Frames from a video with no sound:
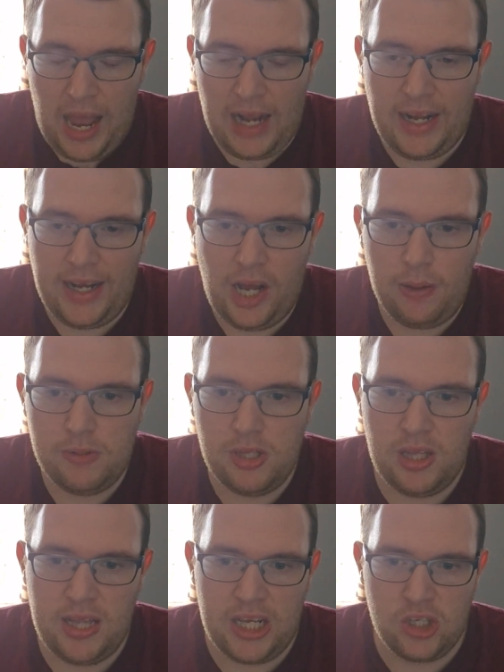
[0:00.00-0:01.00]
and then up to
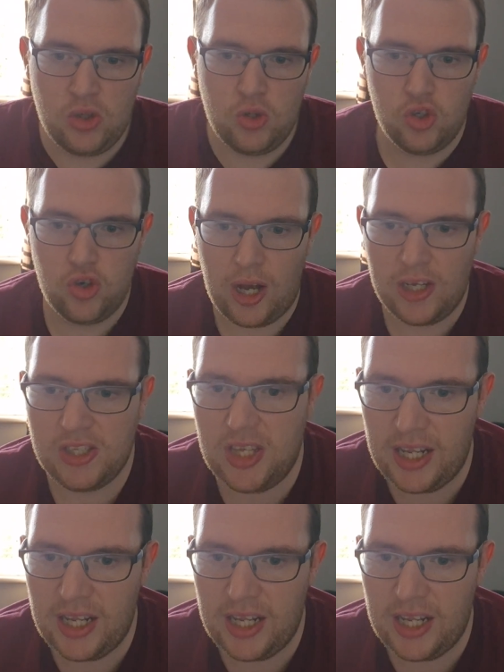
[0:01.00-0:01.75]
the National Trust.